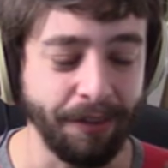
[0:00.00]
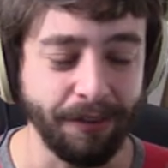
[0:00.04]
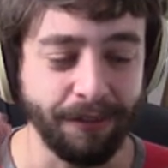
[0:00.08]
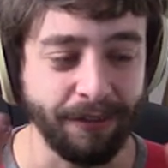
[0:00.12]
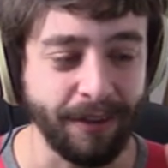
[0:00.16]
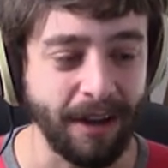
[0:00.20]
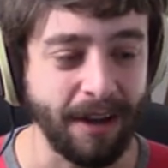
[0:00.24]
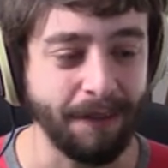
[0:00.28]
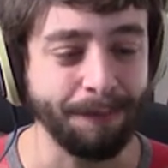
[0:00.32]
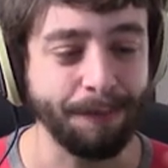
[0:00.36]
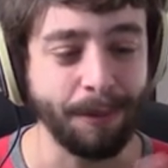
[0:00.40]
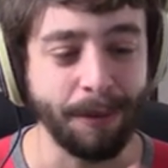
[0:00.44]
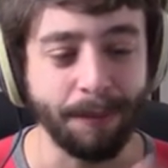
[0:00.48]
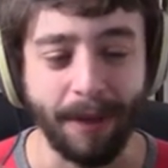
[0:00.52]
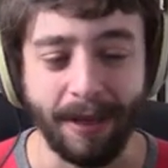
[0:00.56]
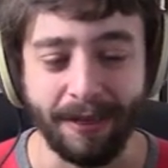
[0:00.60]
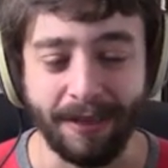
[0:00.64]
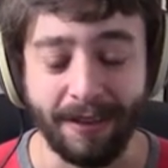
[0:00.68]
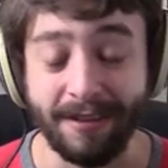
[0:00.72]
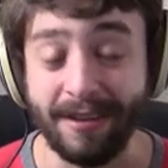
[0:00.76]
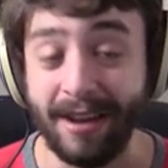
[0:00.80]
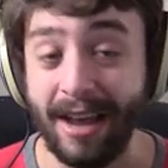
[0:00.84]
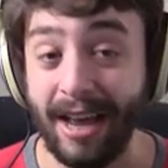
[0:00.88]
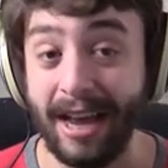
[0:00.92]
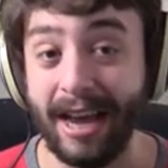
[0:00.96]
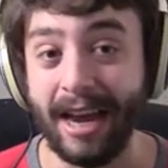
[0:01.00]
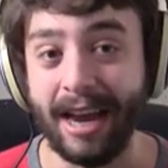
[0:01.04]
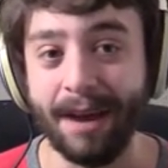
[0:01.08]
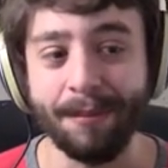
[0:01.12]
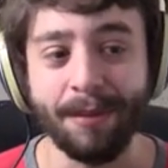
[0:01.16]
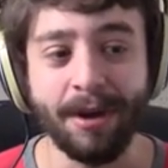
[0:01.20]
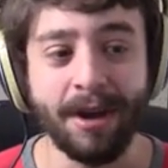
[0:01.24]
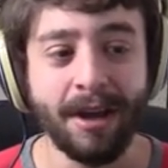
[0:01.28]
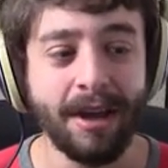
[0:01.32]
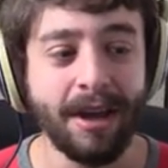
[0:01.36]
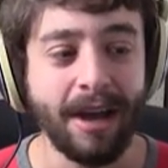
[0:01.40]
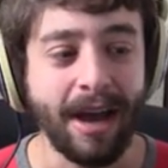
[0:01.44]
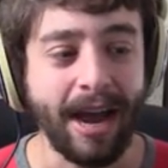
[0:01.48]
the stuff, but at the time
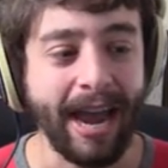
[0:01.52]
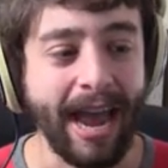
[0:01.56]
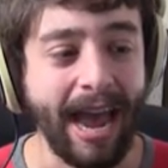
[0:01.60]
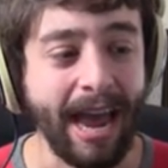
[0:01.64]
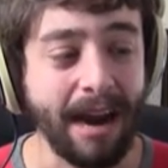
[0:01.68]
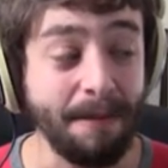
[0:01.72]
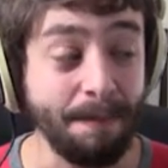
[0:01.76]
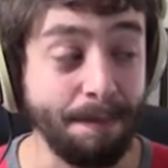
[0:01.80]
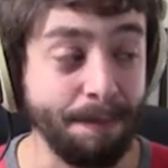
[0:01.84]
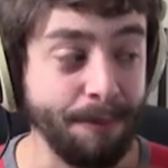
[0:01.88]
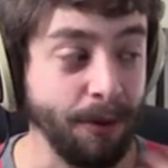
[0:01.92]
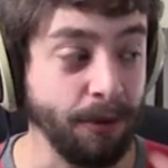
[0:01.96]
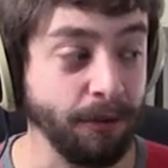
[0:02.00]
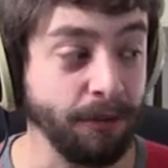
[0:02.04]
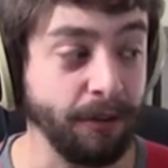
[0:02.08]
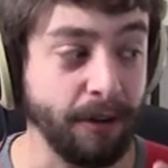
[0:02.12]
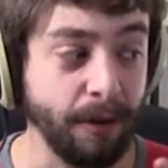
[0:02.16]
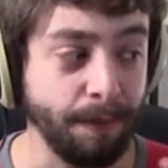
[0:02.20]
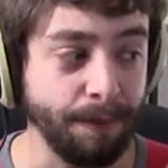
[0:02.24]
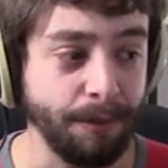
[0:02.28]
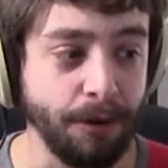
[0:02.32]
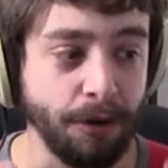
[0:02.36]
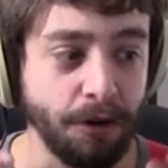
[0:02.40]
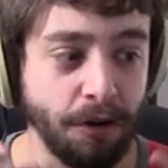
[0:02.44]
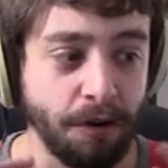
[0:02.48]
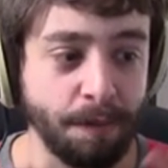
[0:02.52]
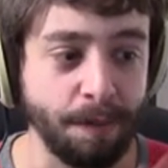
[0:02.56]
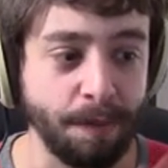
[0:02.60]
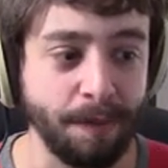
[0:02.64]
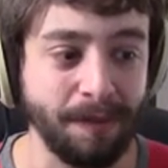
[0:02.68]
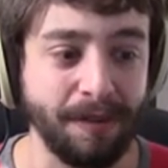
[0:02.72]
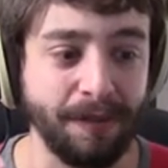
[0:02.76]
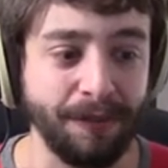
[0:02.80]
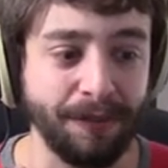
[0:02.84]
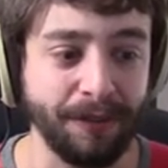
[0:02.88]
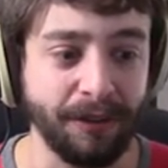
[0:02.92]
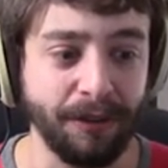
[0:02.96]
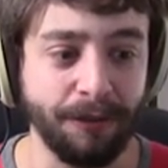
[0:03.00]
I hadn't built a computer
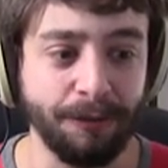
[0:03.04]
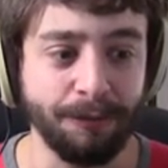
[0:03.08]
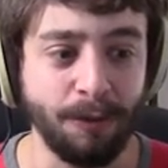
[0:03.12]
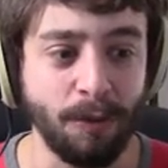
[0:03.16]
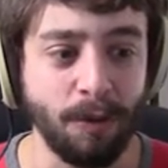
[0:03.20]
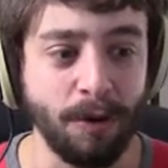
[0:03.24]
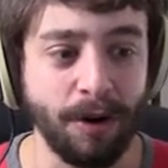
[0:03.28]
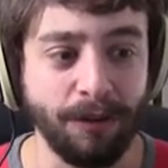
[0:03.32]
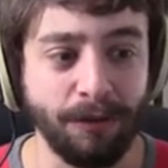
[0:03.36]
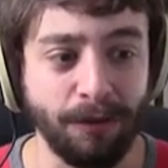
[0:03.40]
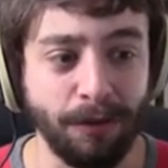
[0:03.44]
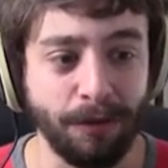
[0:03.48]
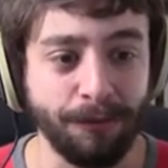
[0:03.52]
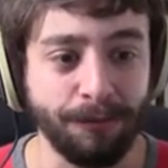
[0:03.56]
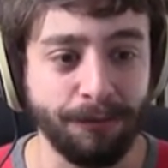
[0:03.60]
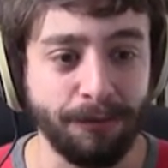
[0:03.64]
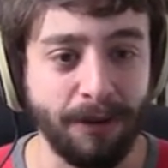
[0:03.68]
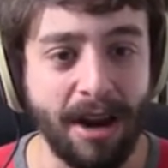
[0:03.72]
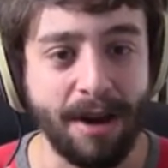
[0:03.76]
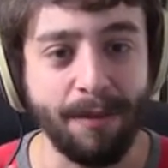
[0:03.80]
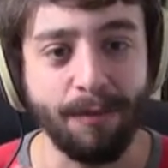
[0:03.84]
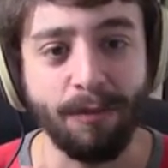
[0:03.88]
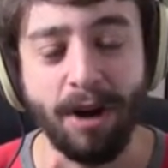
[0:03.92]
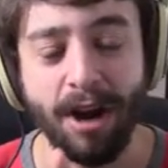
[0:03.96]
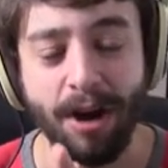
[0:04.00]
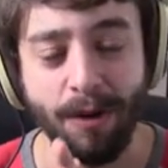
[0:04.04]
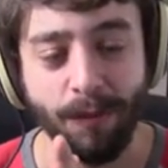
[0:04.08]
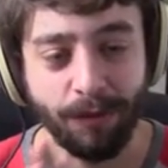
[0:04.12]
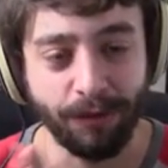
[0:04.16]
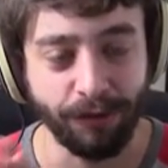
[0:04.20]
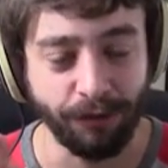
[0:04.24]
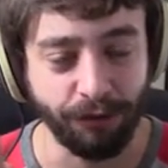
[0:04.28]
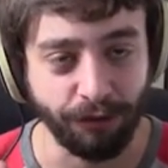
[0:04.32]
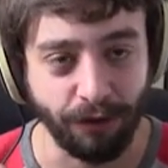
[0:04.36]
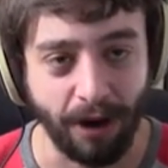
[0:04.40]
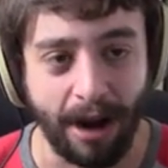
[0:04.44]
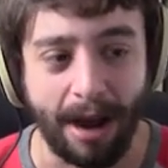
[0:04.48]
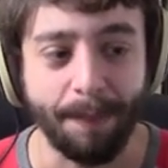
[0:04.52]
specifically for it, so the frame rate was
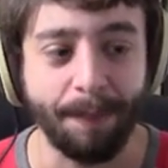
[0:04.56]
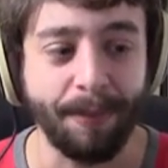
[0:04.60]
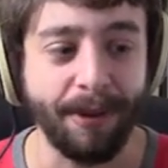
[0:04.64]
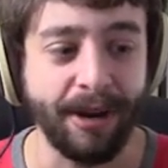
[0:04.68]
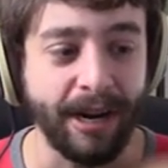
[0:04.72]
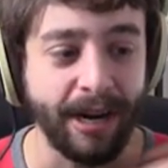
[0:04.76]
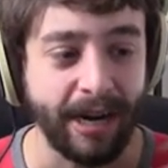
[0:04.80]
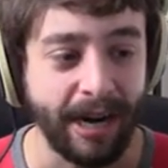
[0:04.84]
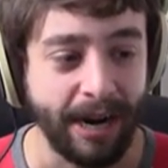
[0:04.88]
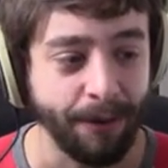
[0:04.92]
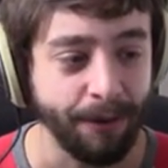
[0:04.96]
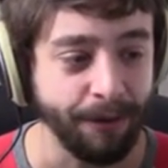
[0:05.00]
dropping, and I